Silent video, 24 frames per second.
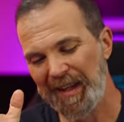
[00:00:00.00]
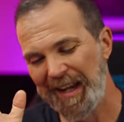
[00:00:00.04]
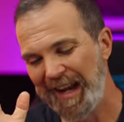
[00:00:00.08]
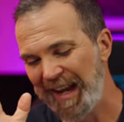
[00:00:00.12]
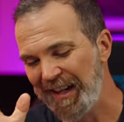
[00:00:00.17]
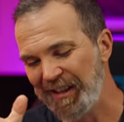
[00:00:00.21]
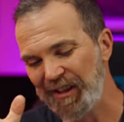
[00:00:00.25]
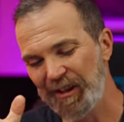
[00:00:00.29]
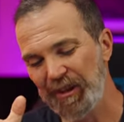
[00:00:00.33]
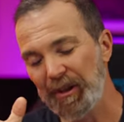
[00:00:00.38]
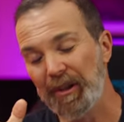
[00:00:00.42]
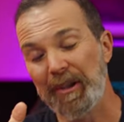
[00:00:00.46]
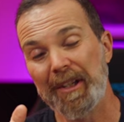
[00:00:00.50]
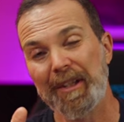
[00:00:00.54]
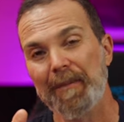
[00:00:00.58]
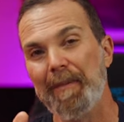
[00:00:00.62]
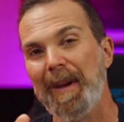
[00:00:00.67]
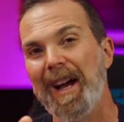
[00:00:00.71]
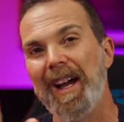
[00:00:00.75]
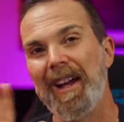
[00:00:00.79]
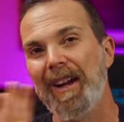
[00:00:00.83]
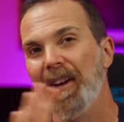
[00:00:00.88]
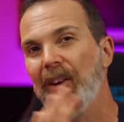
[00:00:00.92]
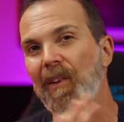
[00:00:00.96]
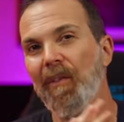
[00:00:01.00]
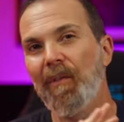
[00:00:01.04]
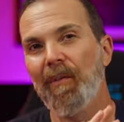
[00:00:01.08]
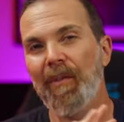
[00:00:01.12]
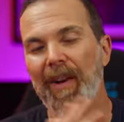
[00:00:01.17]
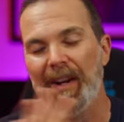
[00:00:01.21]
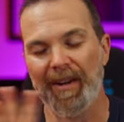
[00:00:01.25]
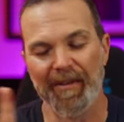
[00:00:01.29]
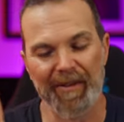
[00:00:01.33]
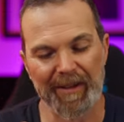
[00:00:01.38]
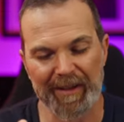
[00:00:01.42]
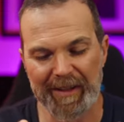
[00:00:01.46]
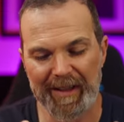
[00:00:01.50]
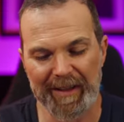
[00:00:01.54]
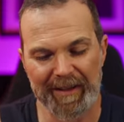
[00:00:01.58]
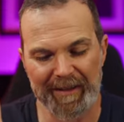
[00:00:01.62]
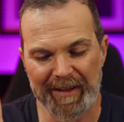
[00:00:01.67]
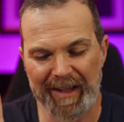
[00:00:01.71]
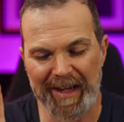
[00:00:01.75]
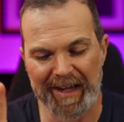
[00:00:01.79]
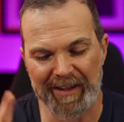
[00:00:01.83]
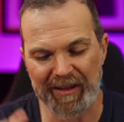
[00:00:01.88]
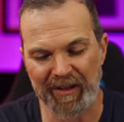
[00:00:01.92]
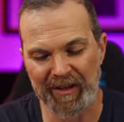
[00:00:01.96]
Action 2 is my favorite
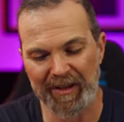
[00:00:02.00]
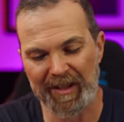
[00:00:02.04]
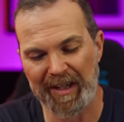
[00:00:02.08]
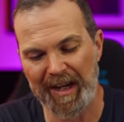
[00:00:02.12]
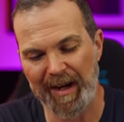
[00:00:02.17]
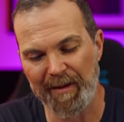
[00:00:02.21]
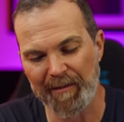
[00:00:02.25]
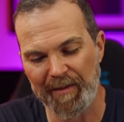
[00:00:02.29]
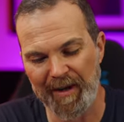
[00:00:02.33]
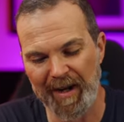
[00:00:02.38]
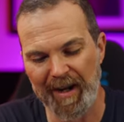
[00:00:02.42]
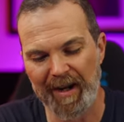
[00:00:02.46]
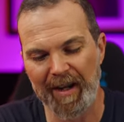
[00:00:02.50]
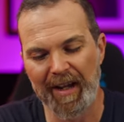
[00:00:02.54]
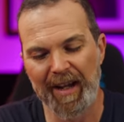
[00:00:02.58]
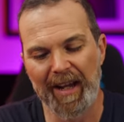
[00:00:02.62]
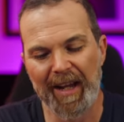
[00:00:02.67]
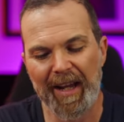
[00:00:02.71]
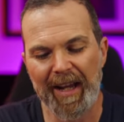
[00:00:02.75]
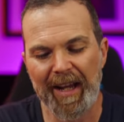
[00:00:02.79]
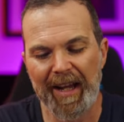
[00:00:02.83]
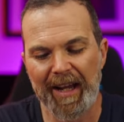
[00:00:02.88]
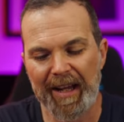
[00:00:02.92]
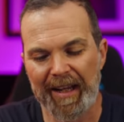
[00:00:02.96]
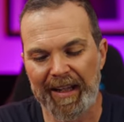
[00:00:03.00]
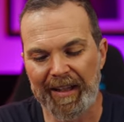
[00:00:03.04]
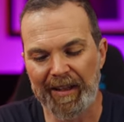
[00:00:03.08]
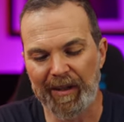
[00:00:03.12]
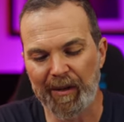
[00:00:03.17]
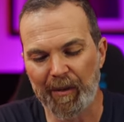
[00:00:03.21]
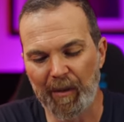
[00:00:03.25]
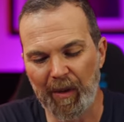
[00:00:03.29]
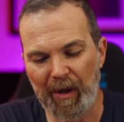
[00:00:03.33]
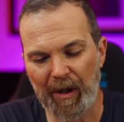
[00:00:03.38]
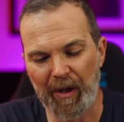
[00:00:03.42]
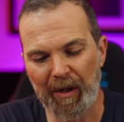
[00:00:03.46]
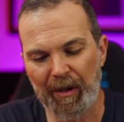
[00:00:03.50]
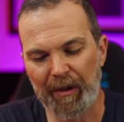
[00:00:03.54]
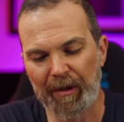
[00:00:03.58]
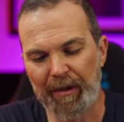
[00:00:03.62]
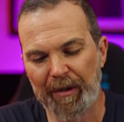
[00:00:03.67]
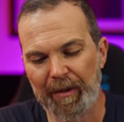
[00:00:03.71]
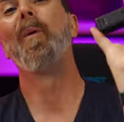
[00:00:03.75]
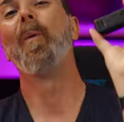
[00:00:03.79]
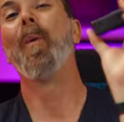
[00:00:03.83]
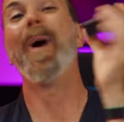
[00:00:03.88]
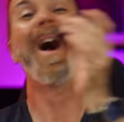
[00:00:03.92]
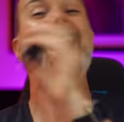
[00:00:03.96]
action camera in the
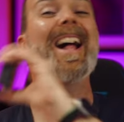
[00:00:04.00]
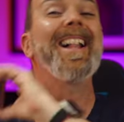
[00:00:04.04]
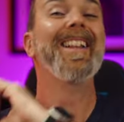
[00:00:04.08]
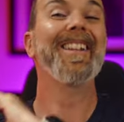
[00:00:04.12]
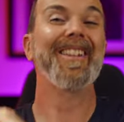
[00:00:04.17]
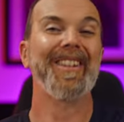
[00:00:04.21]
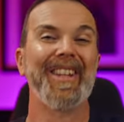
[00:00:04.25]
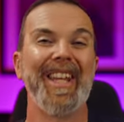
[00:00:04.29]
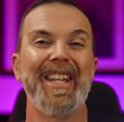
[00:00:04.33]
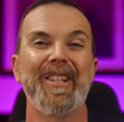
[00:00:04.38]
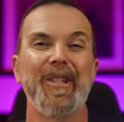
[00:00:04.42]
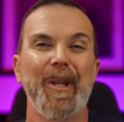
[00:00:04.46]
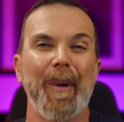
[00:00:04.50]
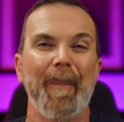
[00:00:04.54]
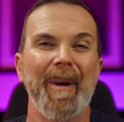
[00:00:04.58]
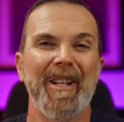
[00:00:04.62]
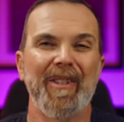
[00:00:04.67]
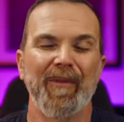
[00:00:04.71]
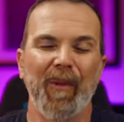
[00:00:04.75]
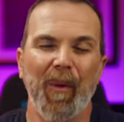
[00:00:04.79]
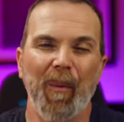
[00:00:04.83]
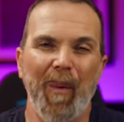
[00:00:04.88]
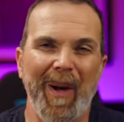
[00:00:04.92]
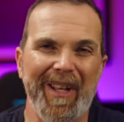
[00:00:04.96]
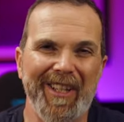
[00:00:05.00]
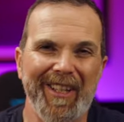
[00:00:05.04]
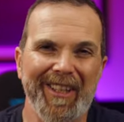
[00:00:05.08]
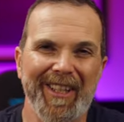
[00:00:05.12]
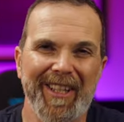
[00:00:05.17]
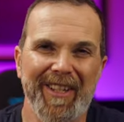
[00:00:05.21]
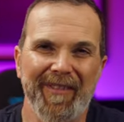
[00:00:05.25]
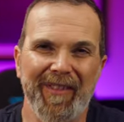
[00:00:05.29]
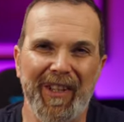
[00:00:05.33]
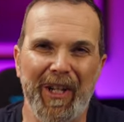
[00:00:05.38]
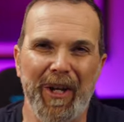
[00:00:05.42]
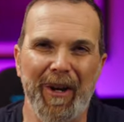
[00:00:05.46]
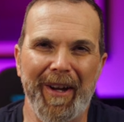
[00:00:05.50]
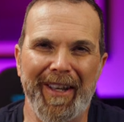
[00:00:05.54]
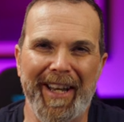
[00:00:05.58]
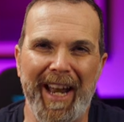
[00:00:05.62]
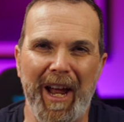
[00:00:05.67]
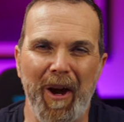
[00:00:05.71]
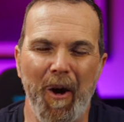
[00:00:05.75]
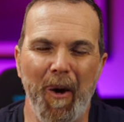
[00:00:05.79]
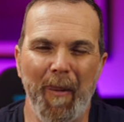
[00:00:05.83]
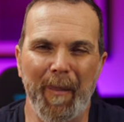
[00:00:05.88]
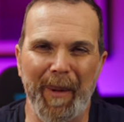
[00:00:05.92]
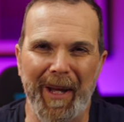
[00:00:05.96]
world. Well, thanks so much for watching this video and
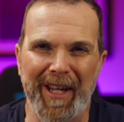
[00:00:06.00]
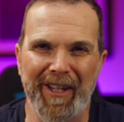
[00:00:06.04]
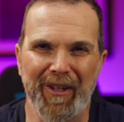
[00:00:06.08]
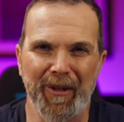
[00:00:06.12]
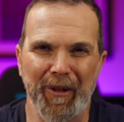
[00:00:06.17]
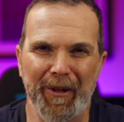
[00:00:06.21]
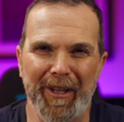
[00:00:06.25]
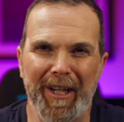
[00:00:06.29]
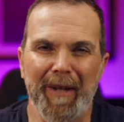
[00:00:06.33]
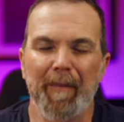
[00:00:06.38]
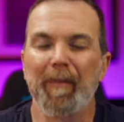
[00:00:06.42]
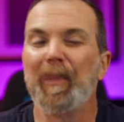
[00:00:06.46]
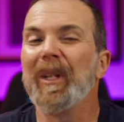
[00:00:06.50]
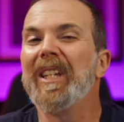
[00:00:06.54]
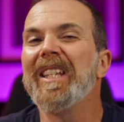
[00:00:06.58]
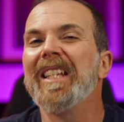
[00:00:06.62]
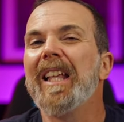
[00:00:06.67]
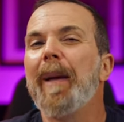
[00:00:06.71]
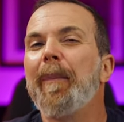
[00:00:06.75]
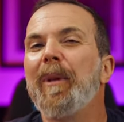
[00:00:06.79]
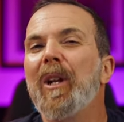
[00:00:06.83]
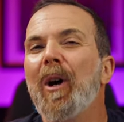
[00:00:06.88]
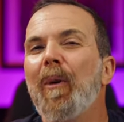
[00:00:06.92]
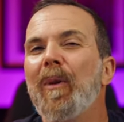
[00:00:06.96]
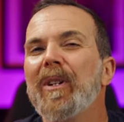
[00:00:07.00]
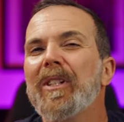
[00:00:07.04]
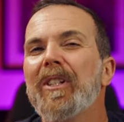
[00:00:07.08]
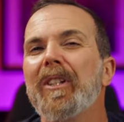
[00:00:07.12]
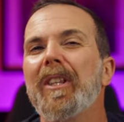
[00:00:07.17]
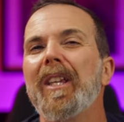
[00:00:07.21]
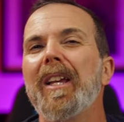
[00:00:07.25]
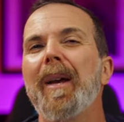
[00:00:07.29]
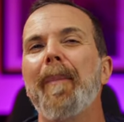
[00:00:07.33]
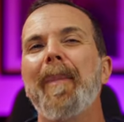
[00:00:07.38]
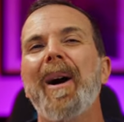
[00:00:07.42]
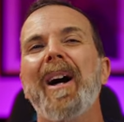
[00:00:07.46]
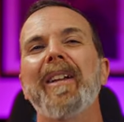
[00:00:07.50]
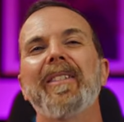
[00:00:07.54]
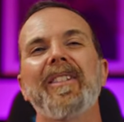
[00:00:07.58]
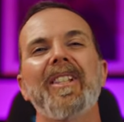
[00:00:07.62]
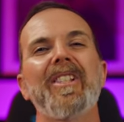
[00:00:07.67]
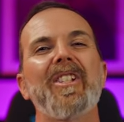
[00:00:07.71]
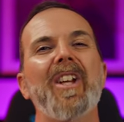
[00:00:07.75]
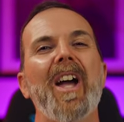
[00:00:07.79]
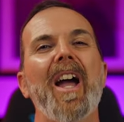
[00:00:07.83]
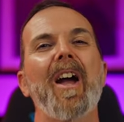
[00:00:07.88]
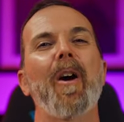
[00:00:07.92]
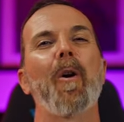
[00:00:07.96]
I hope you enjoyed it. Please let me know what you think about
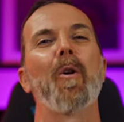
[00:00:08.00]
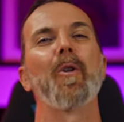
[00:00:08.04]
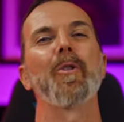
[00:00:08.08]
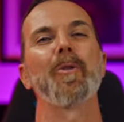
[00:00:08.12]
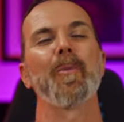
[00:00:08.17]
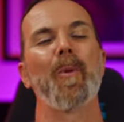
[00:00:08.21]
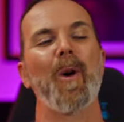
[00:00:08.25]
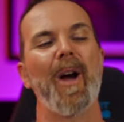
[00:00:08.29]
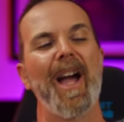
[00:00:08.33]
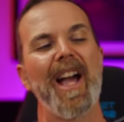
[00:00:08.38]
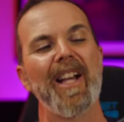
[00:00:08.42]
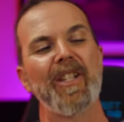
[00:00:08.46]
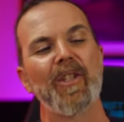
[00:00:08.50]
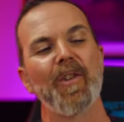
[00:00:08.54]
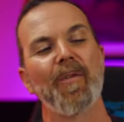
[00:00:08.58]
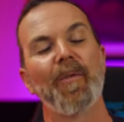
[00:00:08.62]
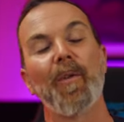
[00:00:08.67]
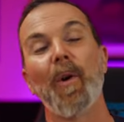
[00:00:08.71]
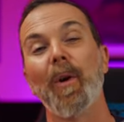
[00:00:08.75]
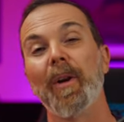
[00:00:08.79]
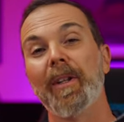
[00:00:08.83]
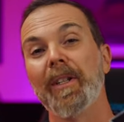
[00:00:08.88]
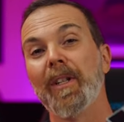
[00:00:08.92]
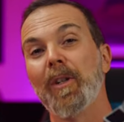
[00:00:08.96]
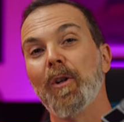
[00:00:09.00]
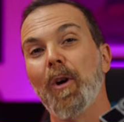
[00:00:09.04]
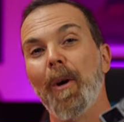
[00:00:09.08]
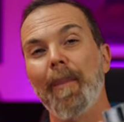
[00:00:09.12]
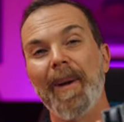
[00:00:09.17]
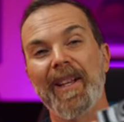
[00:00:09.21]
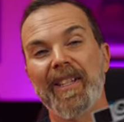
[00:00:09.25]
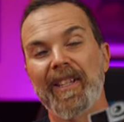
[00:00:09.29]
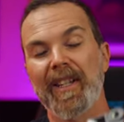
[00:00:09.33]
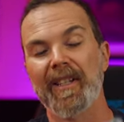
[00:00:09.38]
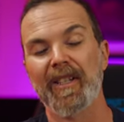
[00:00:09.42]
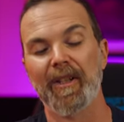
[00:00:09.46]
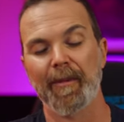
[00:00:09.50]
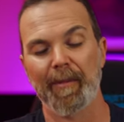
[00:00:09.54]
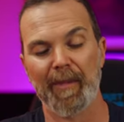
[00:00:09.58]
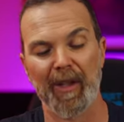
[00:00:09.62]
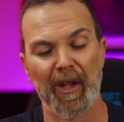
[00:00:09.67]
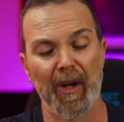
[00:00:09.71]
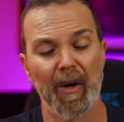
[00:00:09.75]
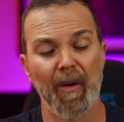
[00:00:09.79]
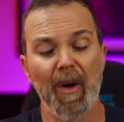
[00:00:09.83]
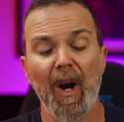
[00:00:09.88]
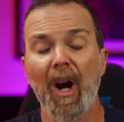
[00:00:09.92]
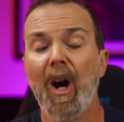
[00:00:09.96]
DJI Osmo Action 4 in the comment section
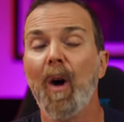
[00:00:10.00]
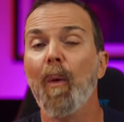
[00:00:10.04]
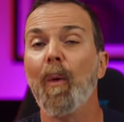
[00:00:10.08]
below.